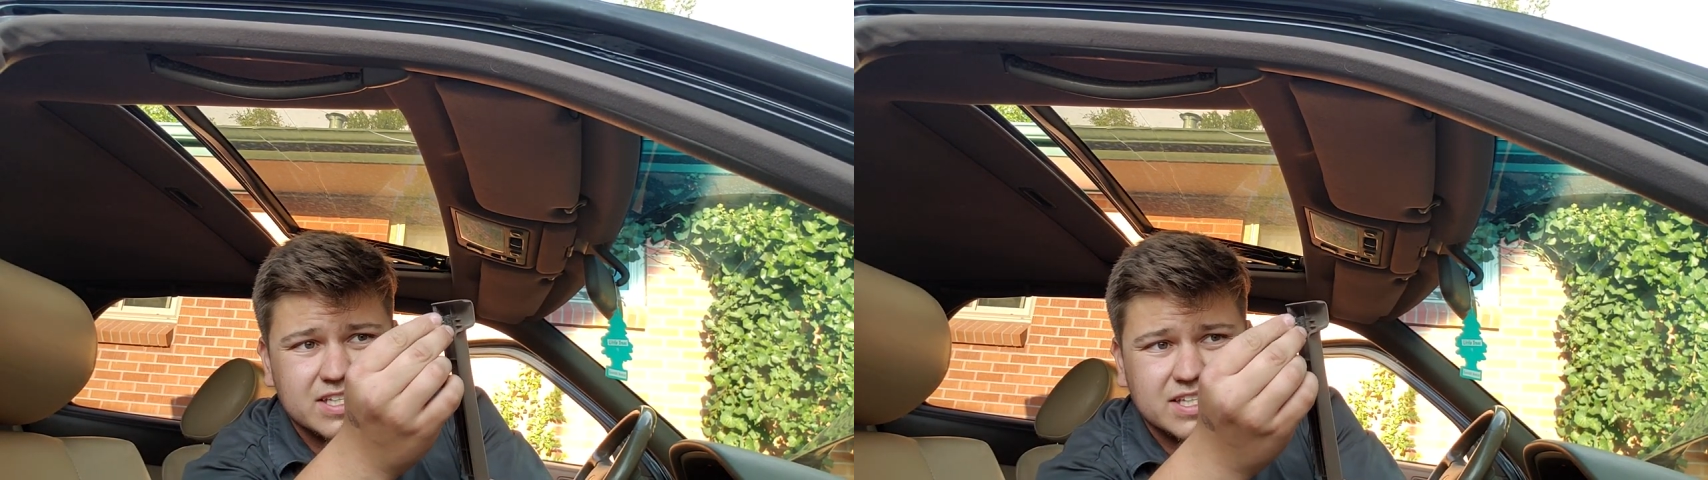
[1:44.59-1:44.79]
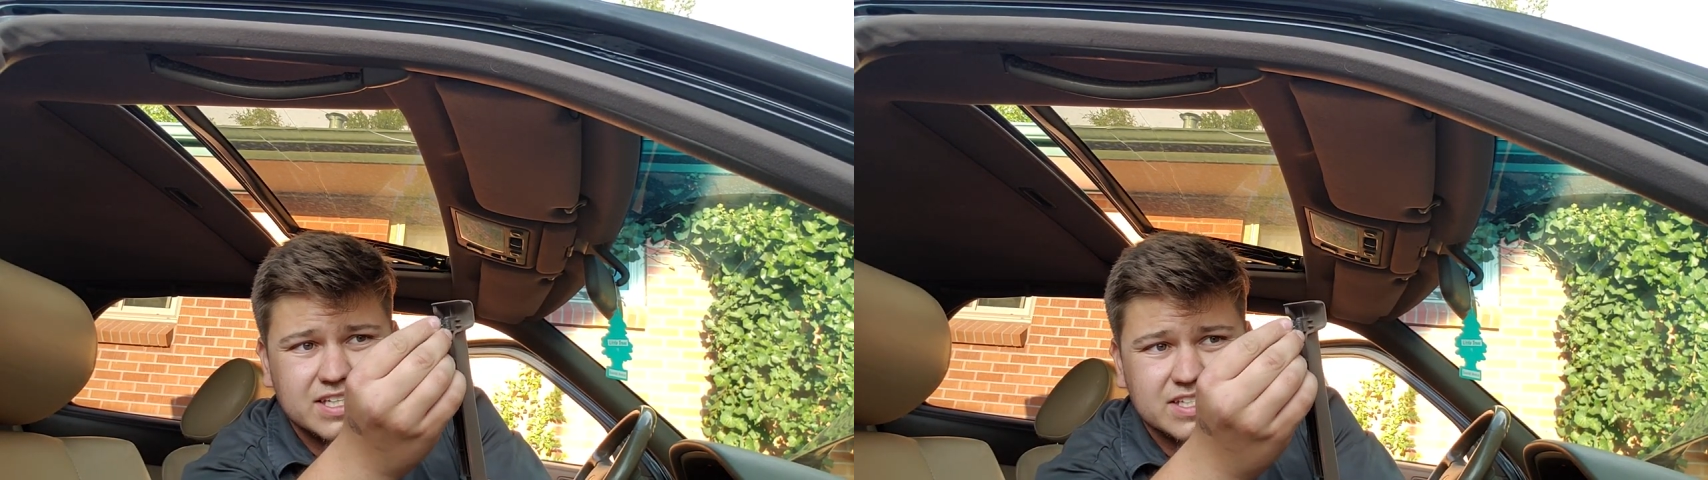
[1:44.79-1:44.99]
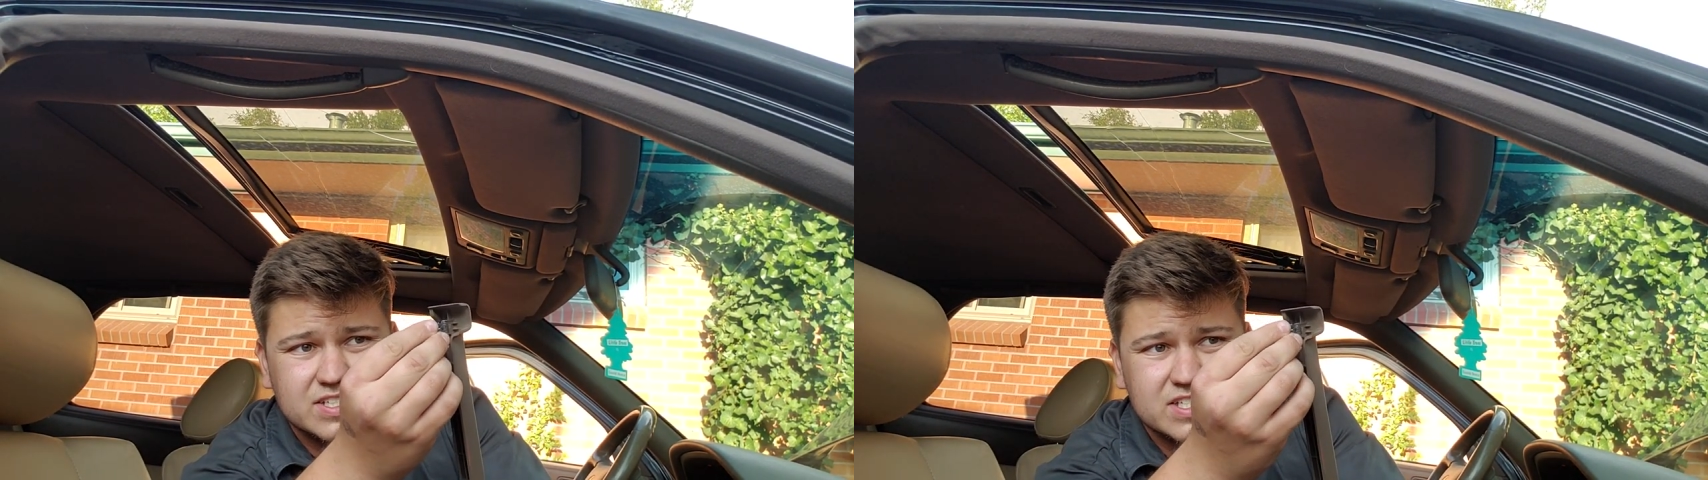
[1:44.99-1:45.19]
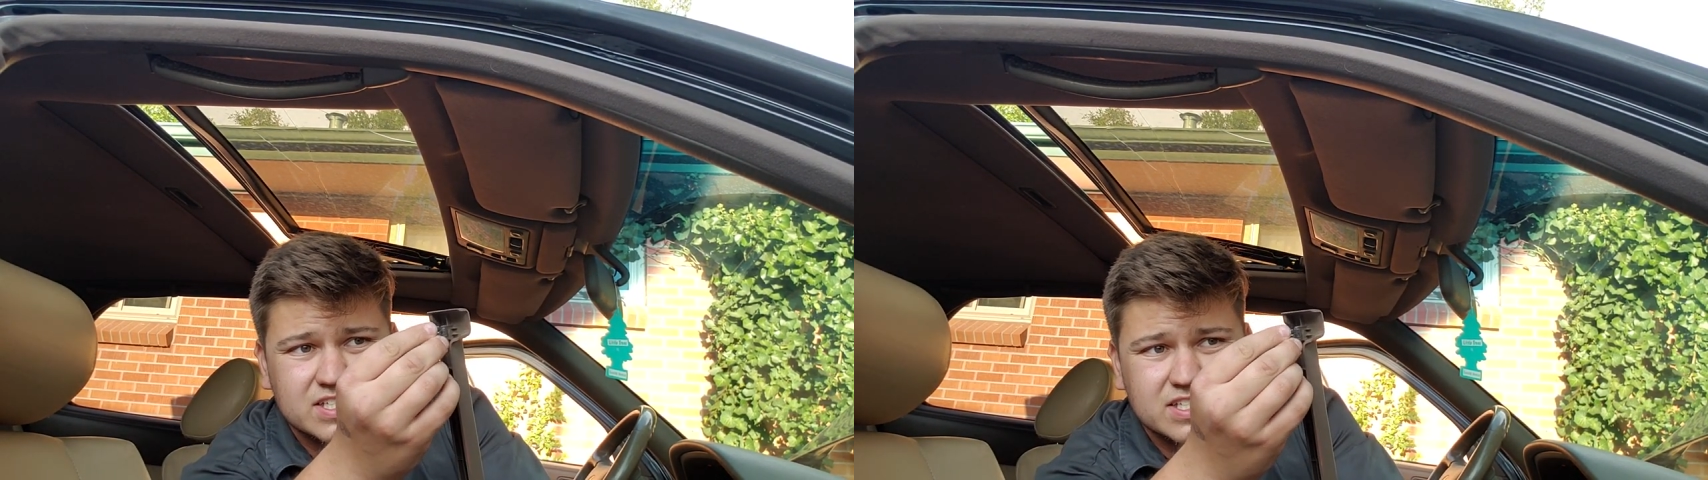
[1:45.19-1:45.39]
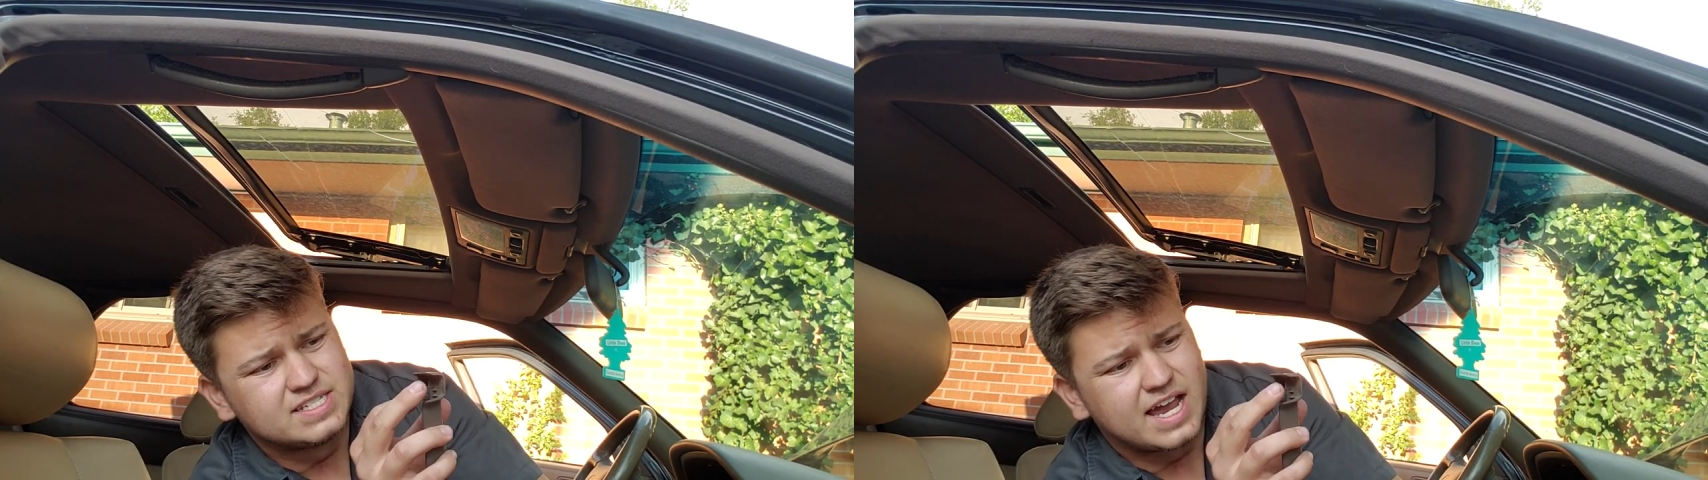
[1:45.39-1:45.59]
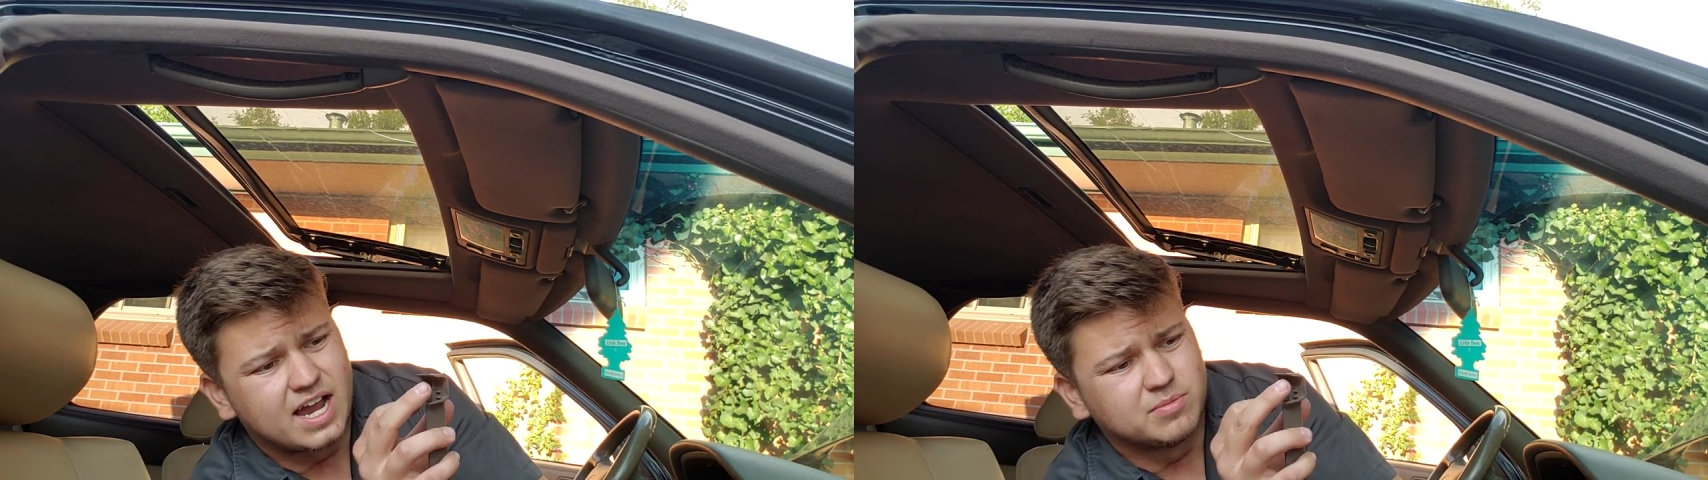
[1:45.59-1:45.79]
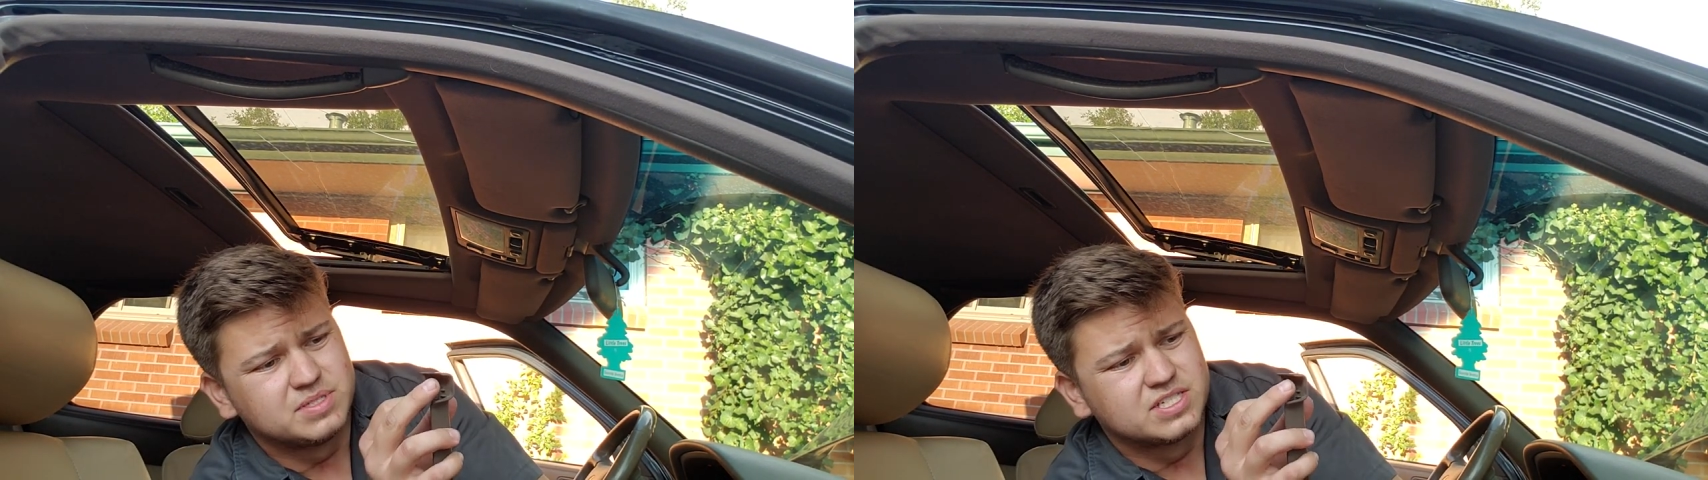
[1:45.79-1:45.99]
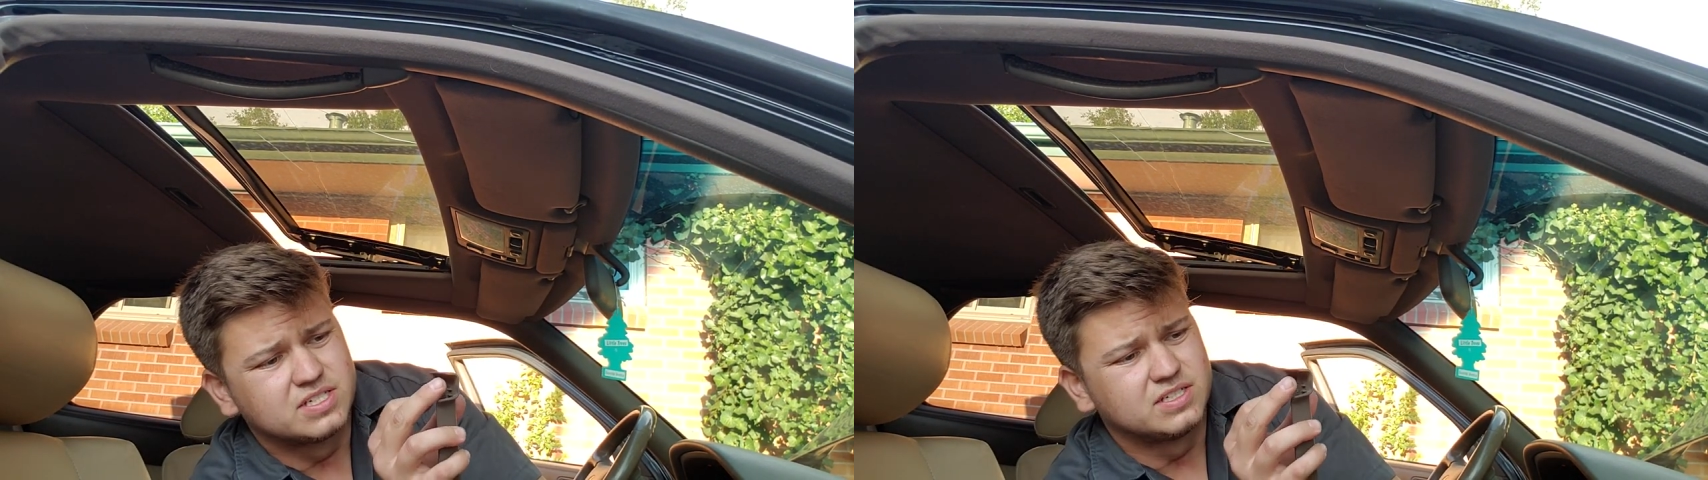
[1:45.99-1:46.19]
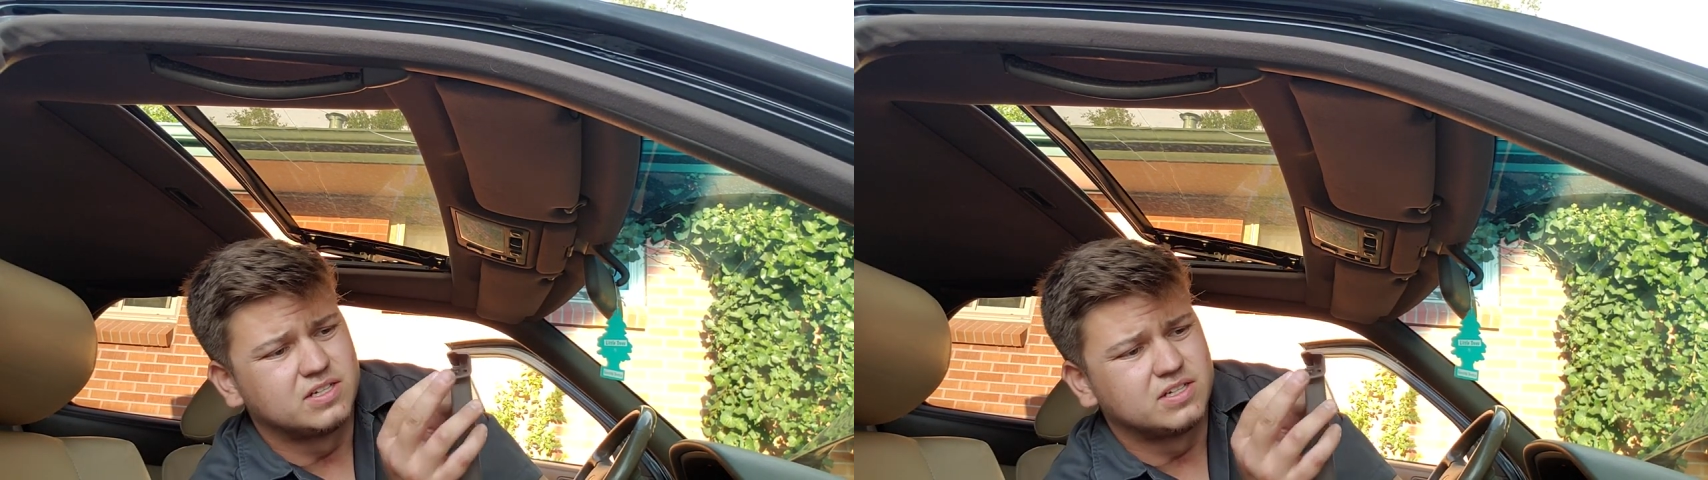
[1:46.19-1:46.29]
these tabs